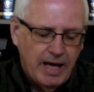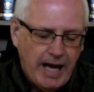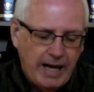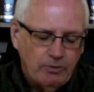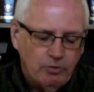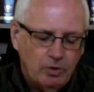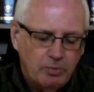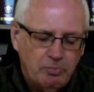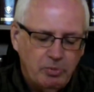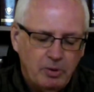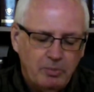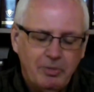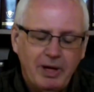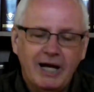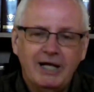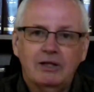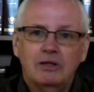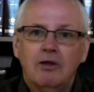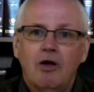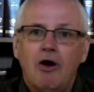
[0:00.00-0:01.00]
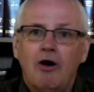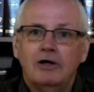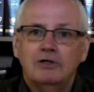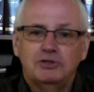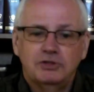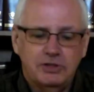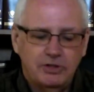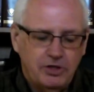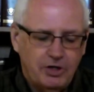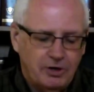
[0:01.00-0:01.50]
I will put my
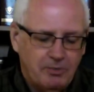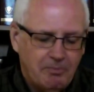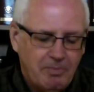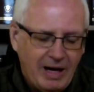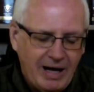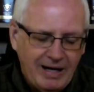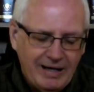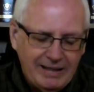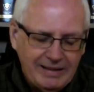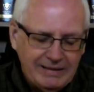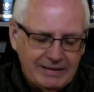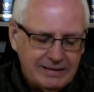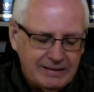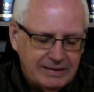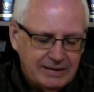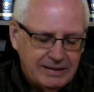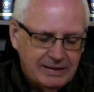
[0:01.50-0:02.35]
laws in their mind,